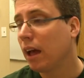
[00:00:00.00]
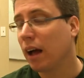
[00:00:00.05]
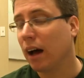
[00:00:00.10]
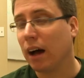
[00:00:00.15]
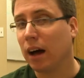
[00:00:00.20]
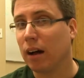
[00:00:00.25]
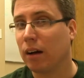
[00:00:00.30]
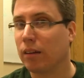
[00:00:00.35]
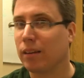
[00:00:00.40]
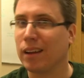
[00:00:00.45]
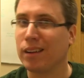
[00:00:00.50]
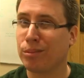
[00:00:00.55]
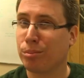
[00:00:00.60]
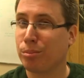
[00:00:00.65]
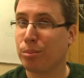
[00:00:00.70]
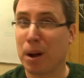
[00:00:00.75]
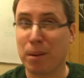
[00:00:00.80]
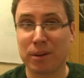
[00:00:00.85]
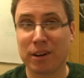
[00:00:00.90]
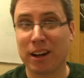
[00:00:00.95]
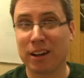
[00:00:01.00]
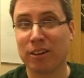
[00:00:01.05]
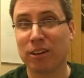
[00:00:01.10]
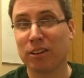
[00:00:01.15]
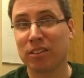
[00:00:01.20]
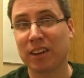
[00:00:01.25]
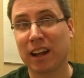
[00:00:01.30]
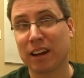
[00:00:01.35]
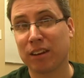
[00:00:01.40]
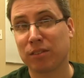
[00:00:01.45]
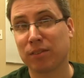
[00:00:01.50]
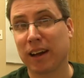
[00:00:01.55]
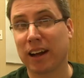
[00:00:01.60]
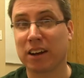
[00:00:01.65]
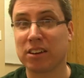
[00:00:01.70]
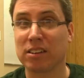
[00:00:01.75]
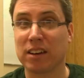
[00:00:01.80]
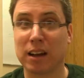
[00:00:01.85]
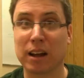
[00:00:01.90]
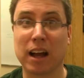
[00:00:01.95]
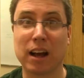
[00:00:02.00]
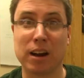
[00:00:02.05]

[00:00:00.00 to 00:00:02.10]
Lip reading: It's probably not to your satisfaction, I